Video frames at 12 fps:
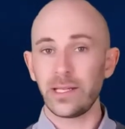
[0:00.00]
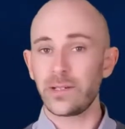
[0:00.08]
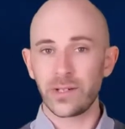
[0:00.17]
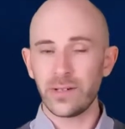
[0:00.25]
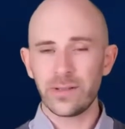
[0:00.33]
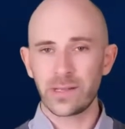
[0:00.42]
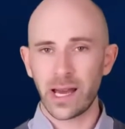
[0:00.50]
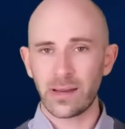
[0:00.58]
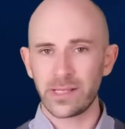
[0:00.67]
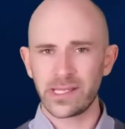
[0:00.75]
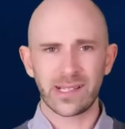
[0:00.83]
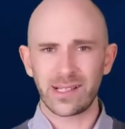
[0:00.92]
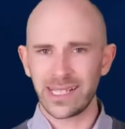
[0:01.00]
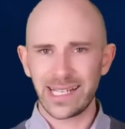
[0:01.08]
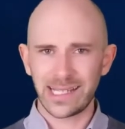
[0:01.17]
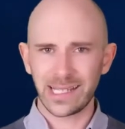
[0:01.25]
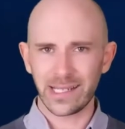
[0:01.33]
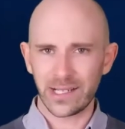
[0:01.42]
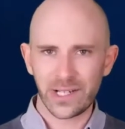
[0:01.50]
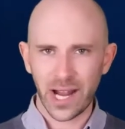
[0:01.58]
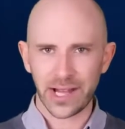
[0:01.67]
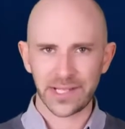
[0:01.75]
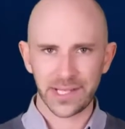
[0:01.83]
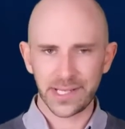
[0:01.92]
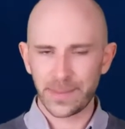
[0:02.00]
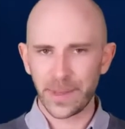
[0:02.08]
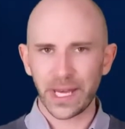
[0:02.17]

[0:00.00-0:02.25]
In truth, diamonds are easily shattered,